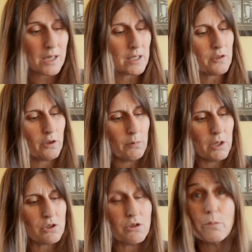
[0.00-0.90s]
next few
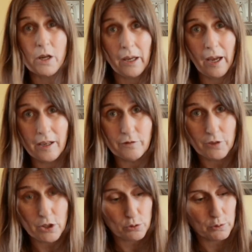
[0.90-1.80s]
weeks. You might
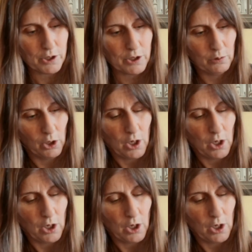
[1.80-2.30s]
have a trio